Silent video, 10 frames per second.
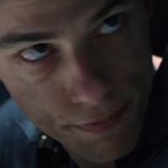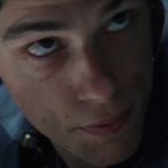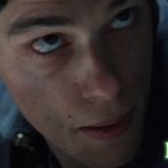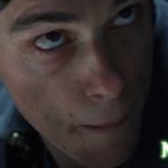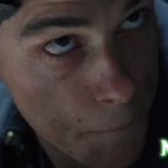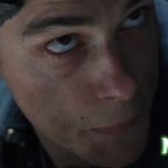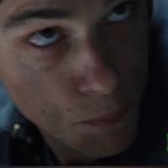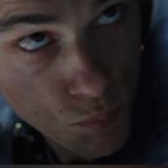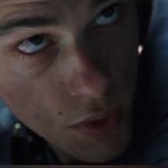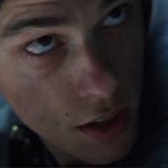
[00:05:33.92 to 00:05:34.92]
makes us human.
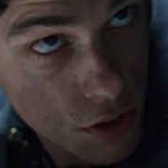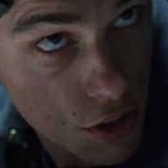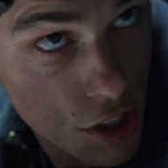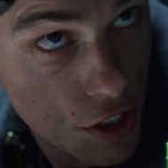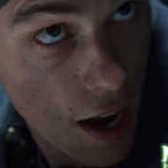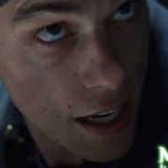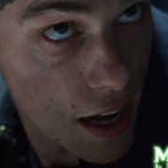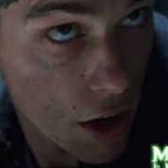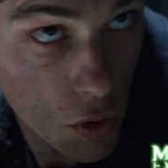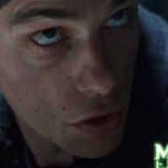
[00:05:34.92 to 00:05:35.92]
Mouse's
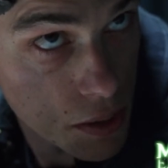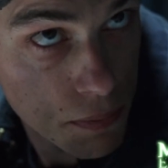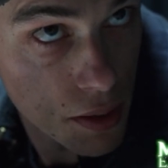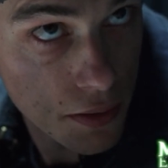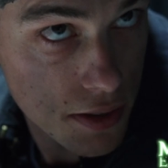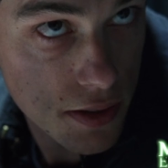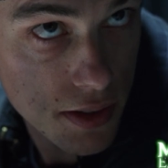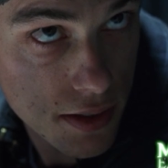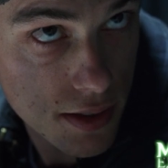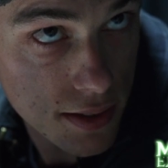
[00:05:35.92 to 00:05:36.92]
unique
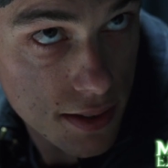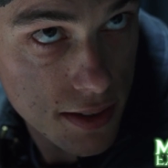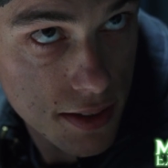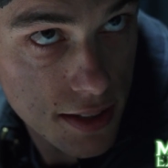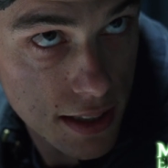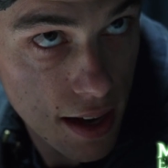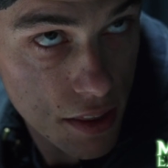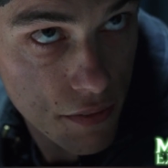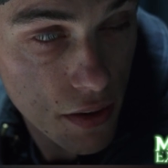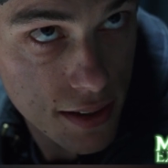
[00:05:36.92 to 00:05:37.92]
philosophy is known
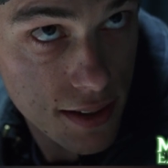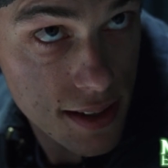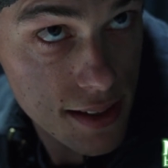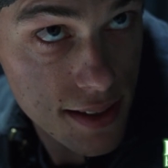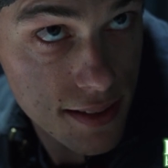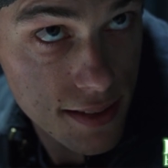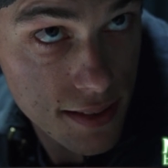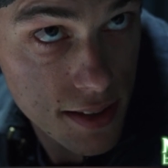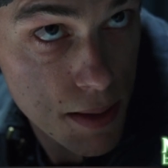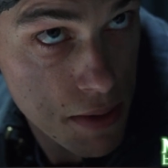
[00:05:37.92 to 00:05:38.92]
as hedonism.
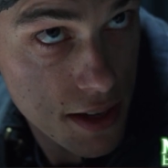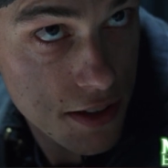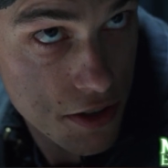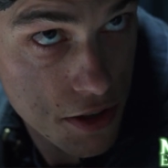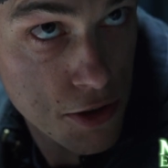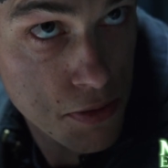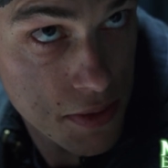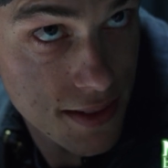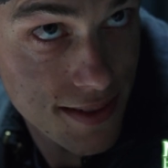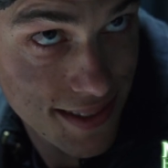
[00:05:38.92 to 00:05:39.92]
It is a doctrine that